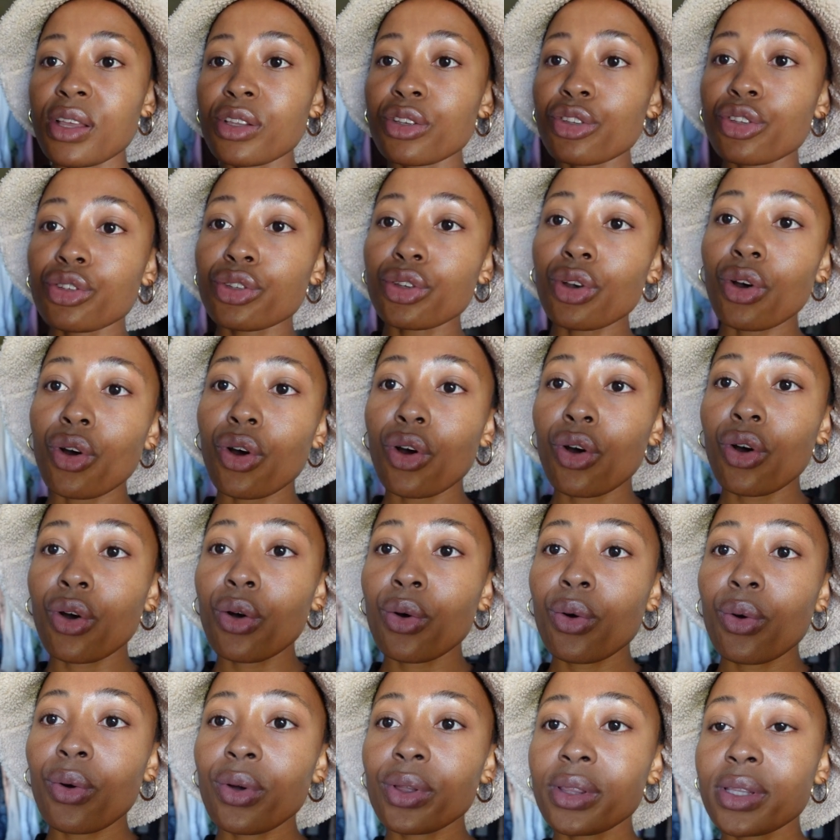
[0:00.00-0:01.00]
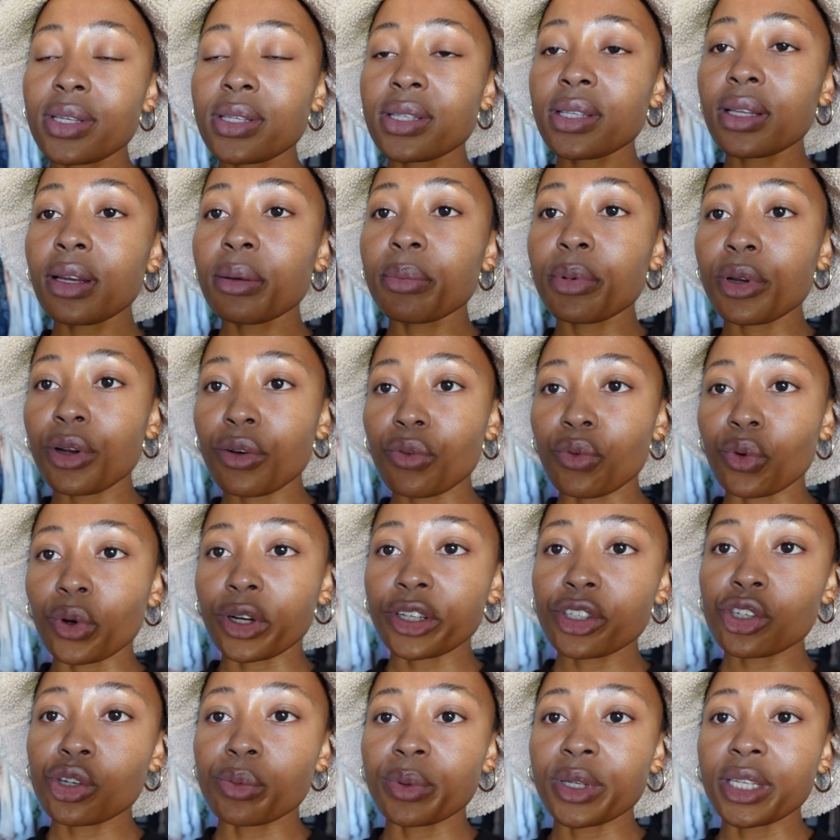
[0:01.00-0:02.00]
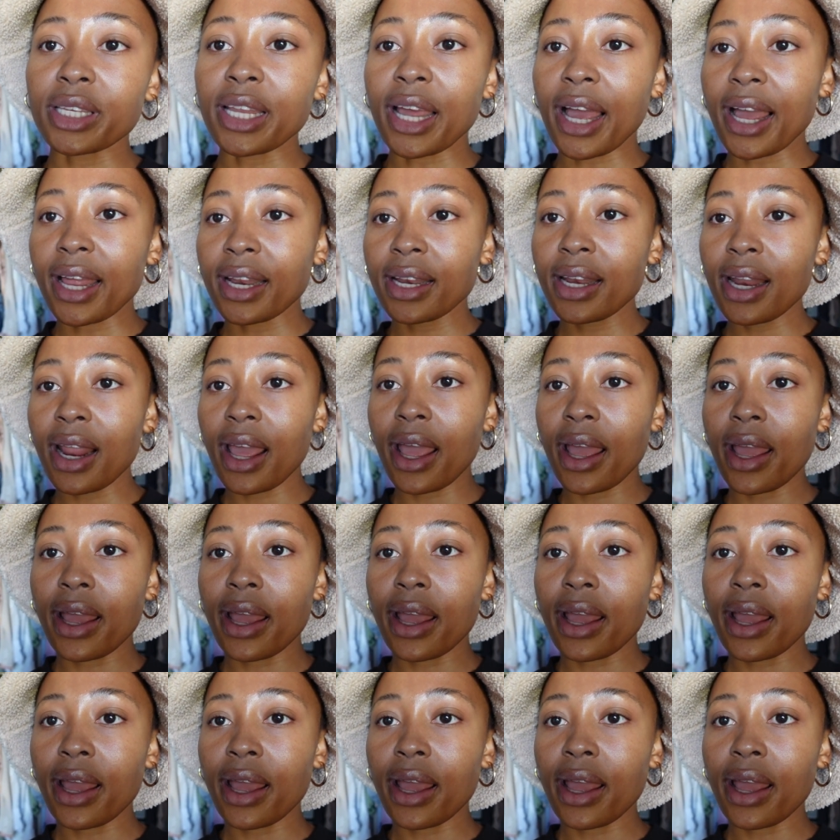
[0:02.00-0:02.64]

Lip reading: So there's still a bit of work to be done,